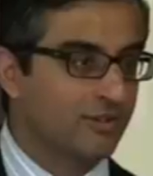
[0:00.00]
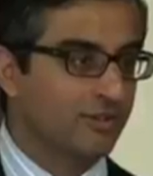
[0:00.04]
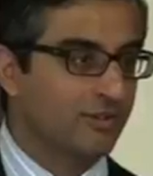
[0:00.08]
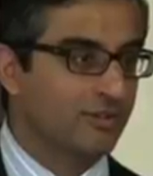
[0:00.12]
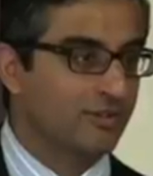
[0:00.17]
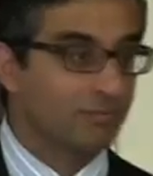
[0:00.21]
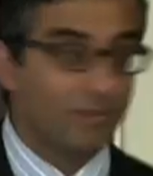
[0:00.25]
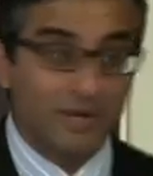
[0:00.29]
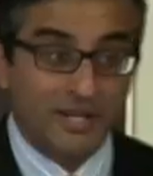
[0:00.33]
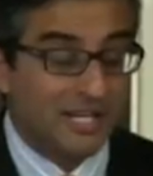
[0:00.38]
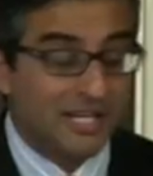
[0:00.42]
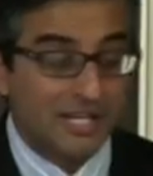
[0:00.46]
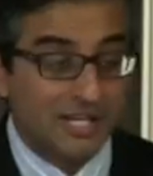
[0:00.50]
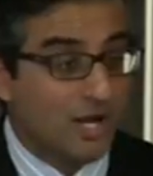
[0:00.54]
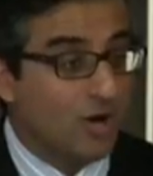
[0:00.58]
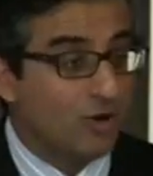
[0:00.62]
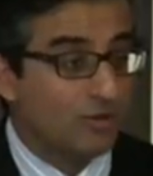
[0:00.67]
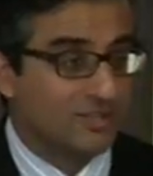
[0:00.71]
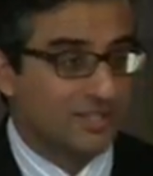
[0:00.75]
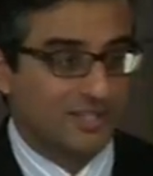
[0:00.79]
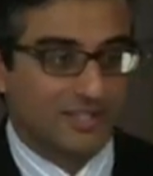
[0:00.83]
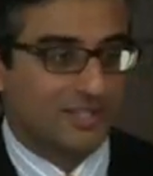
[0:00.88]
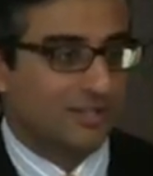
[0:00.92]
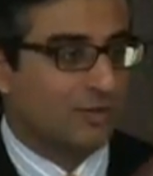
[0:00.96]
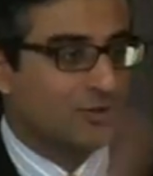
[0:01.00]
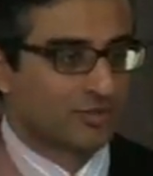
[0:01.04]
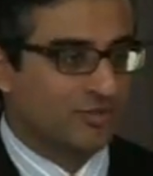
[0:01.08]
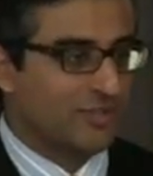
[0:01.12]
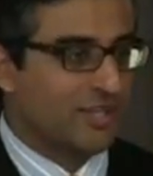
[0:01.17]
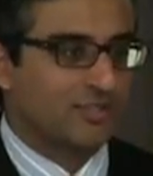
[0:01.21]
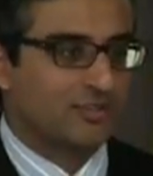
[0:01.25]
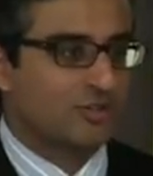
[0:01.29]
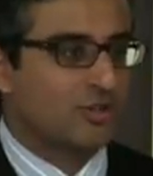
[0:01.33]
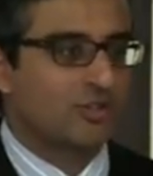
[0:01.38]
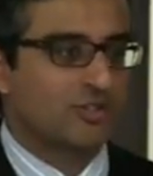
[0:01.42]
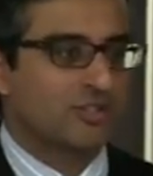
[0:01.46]
theory. But he knows it. He goes,
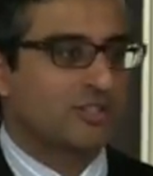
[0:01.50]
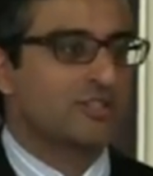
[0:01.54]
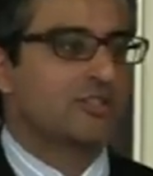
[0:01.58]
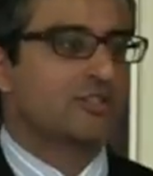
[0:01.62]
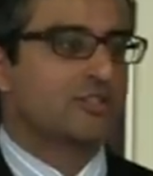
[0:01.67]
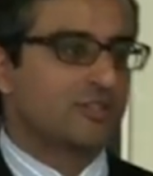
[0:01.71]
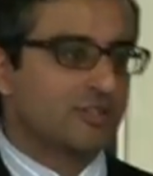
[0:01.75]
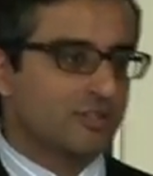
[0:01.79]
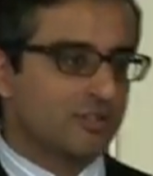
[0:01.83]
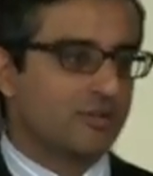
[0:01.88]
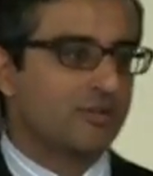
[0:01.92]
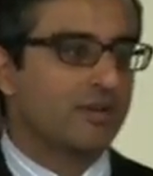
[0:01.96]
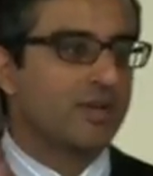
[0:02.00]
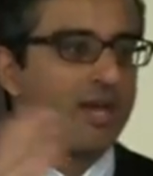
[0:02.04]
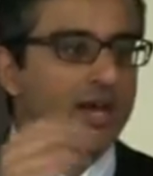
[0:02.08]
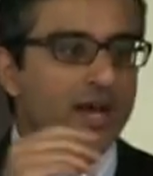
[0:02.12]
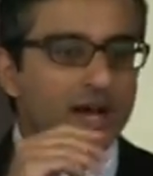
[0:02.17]
that's all you need to do.